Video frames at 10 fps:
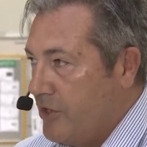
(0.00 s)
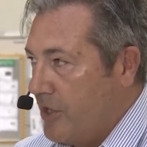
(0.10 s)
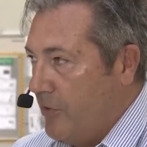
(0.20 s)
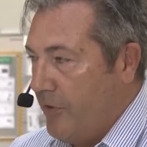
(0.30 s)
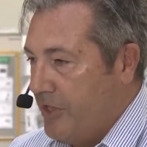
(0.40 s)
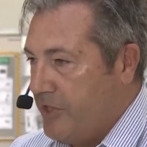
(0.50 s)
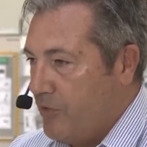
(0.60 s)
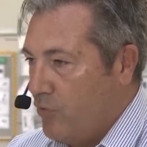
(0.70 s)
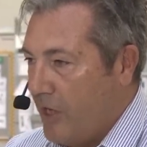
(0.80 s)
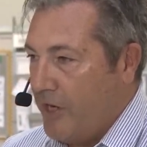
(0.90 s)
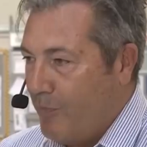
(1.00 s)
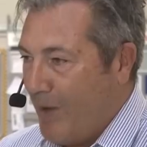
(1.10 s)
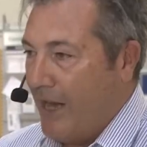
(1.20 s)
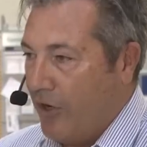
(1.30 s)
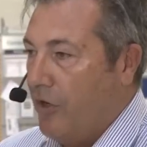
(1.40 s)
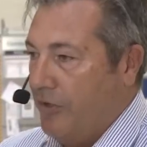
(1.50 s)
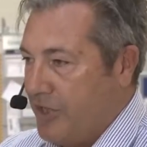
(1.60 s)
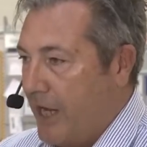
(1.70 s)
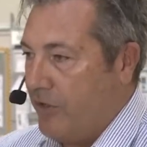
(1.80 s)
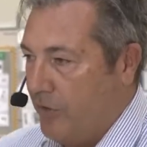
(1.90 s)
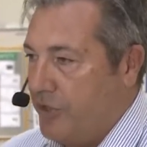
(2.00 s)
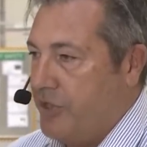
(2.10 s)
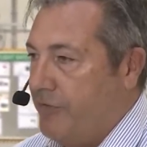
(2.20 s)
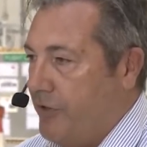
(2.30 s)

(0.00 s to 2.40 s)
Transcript: So this is right bang on technology